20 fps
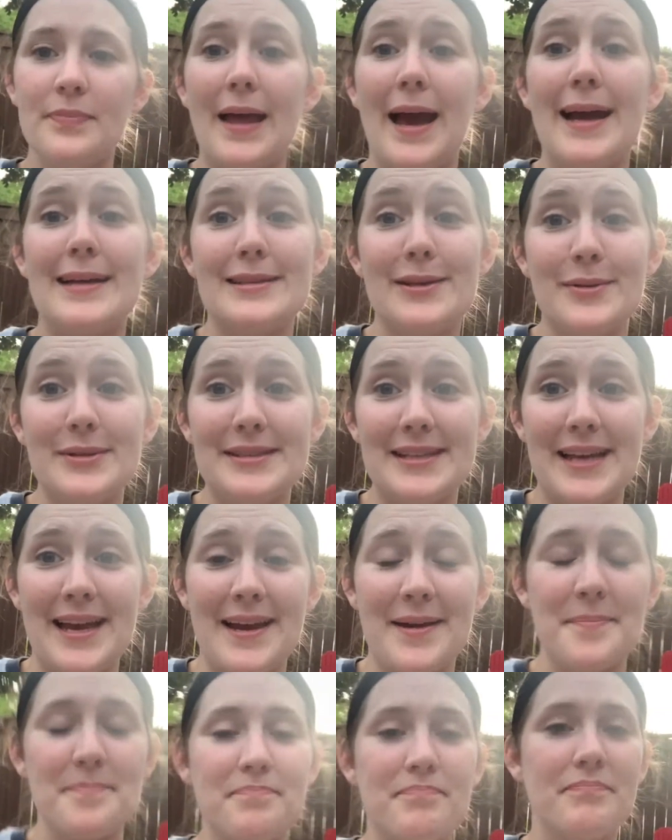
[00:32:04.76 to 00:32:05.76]
As I was
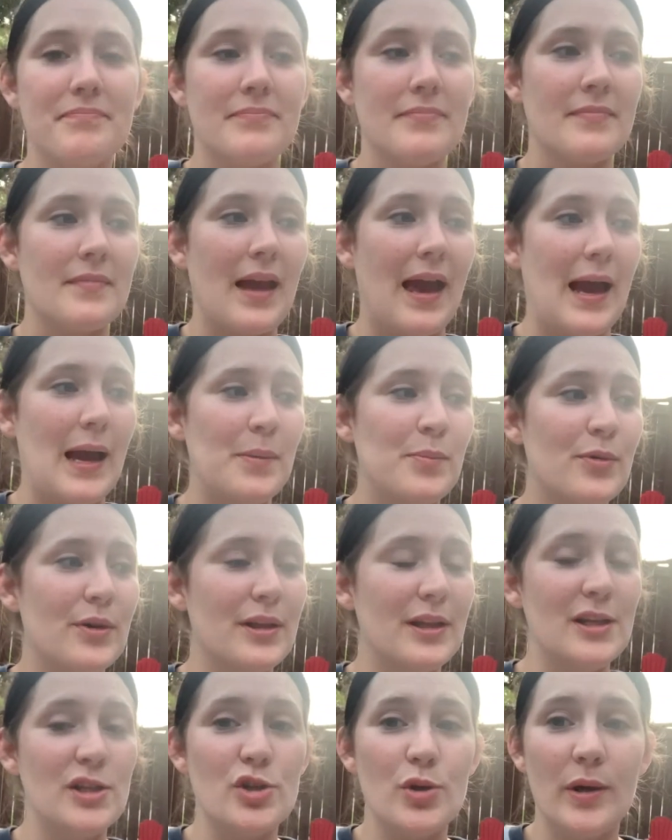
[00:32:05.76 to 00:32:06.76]
saying, I'm
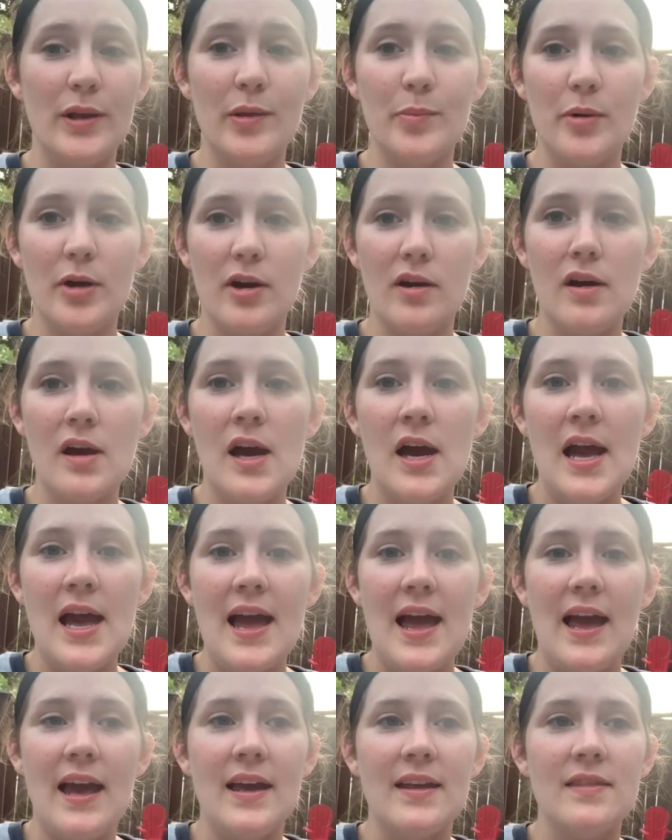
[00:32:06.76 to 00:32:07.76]
really enjoying the book,
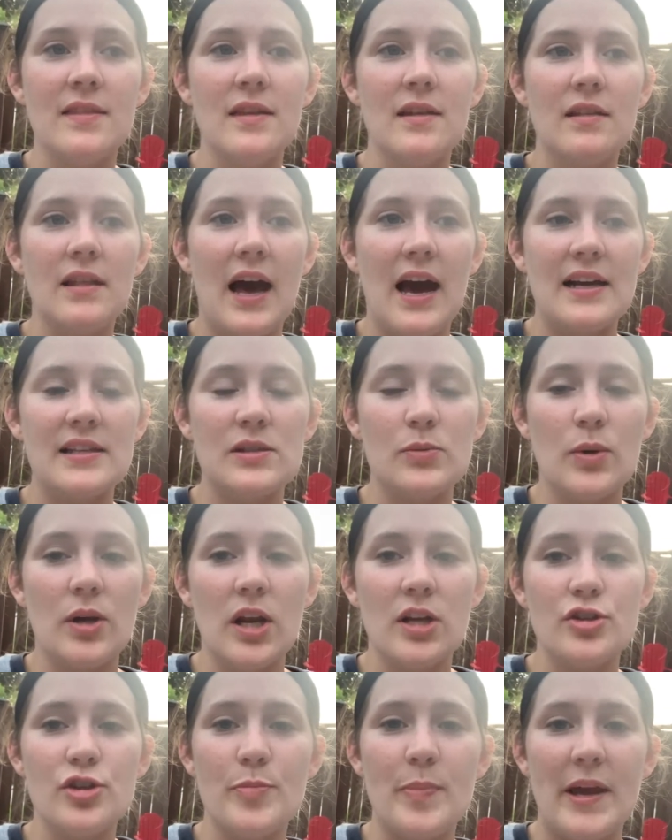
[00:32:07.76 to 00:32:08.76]
and the last
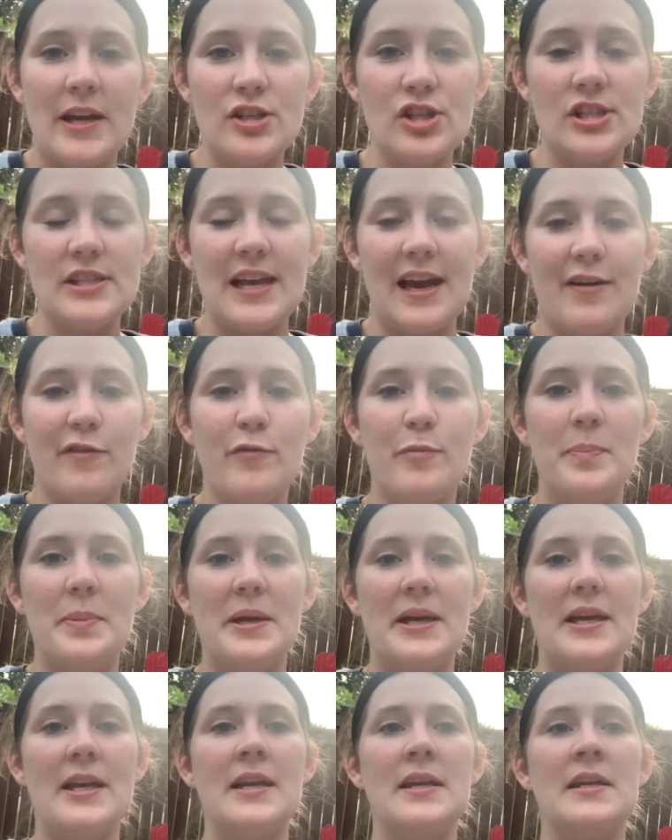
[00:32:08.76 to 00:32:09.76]
100 pages have
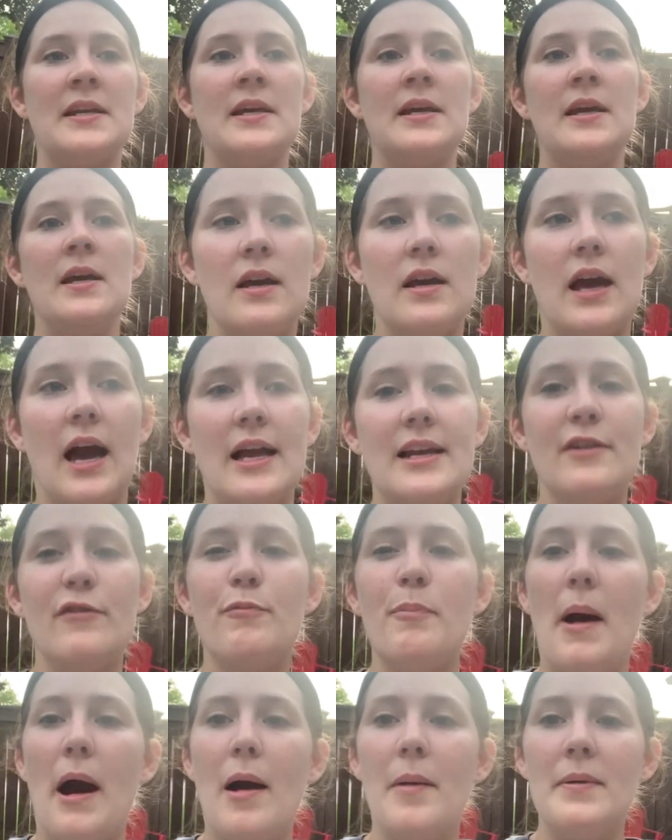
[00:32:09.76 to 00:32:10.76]
been kind of
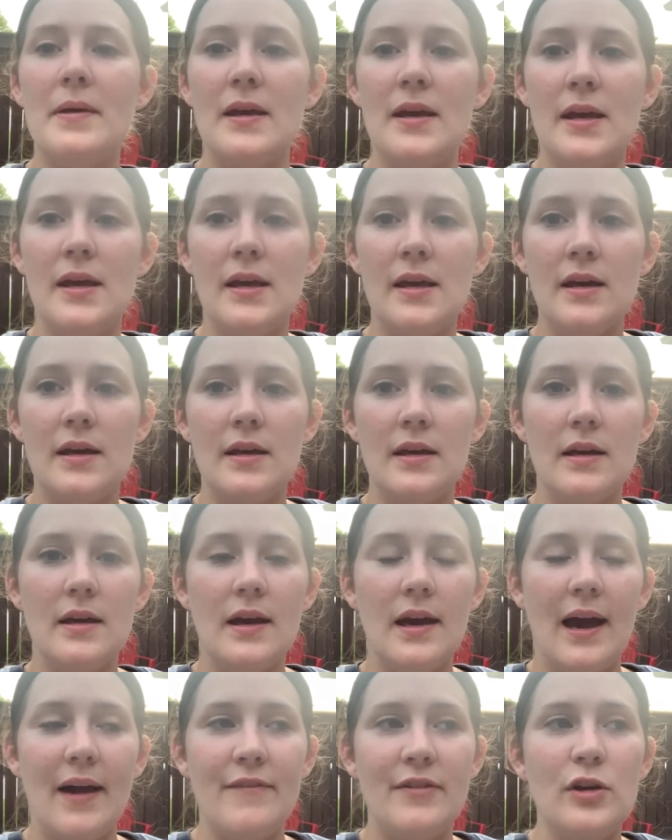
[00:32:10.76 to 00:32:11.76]
Bobby
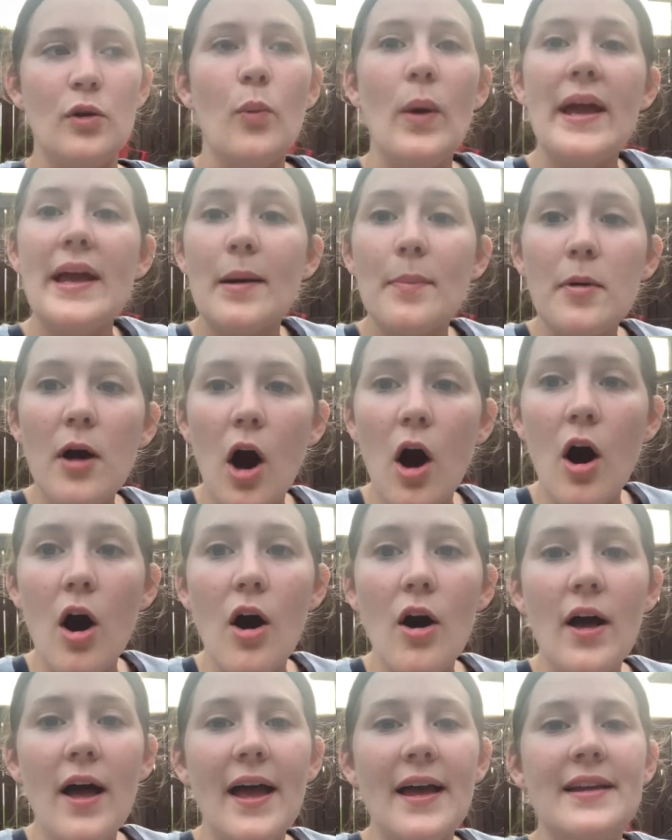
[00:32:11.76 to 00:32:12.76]
having a wake-up
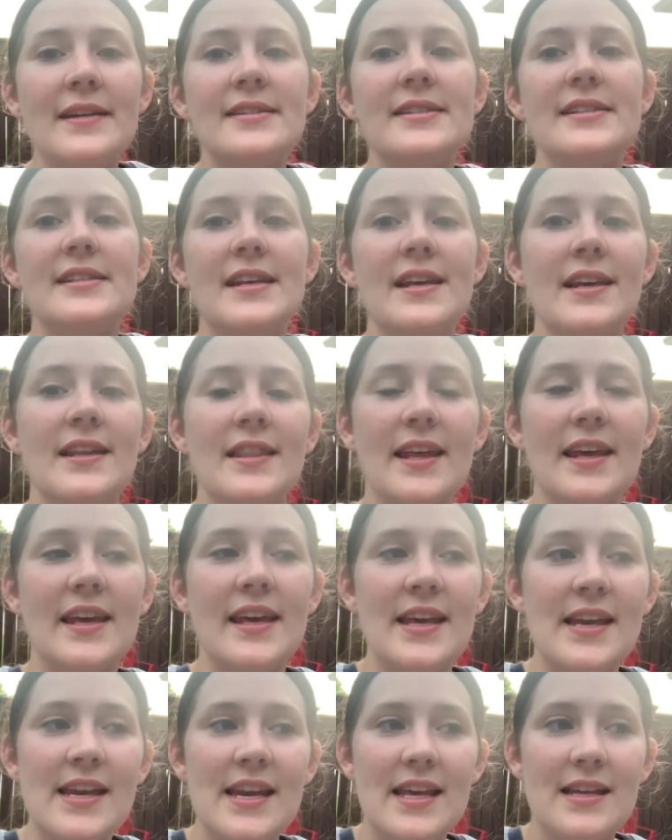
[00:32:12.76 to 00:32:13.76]
call and seeing that
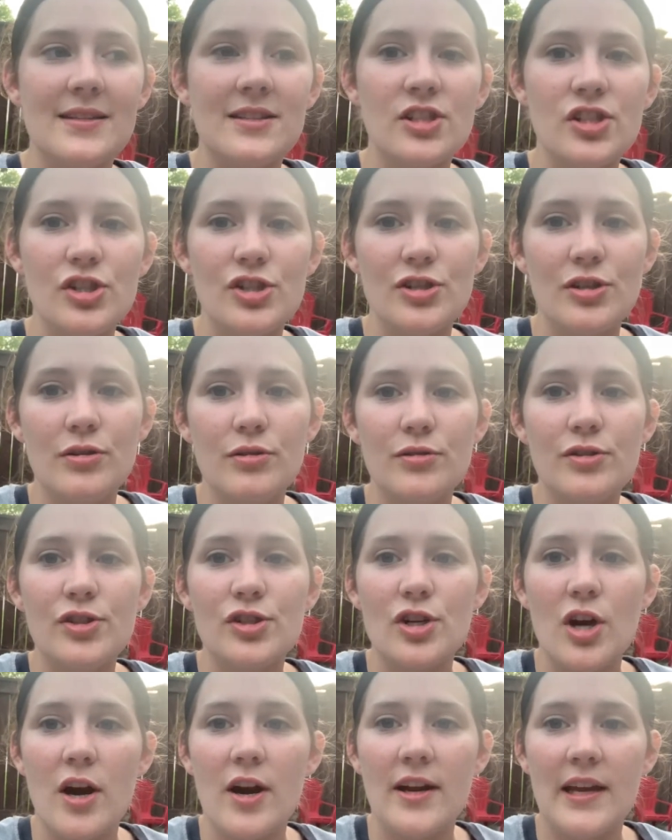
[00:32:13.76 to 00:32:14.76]
he needs to
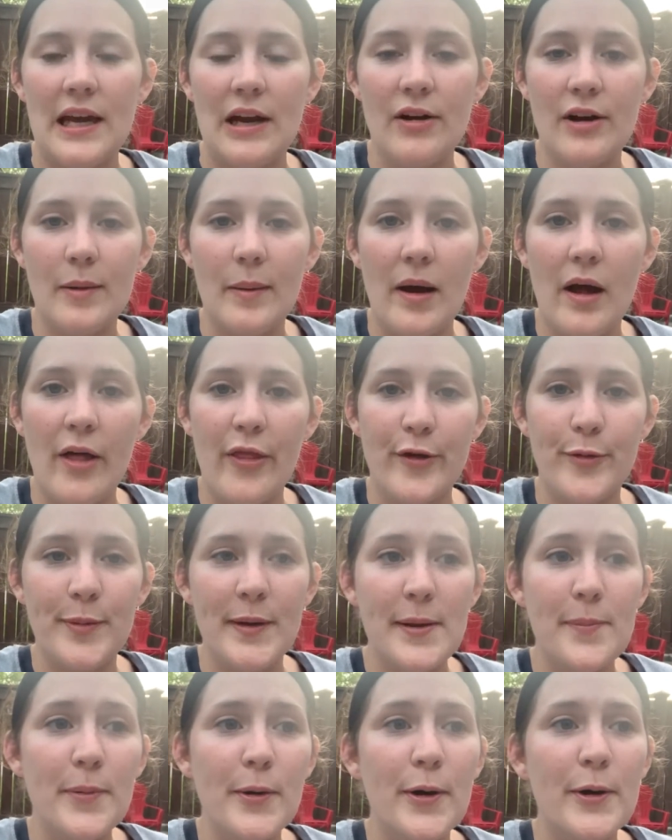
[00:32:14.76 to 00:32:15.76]
start caring about other
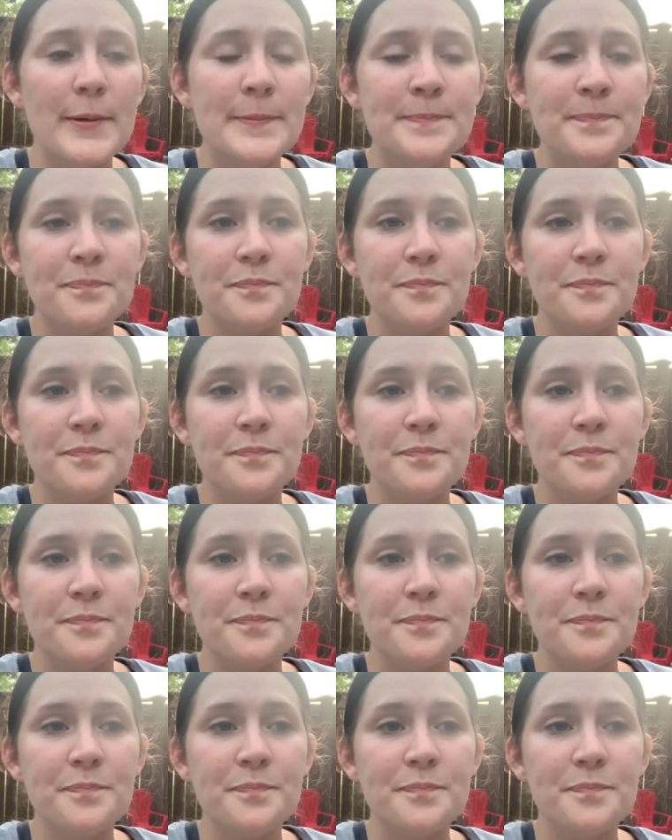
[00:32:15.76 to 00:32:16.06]
people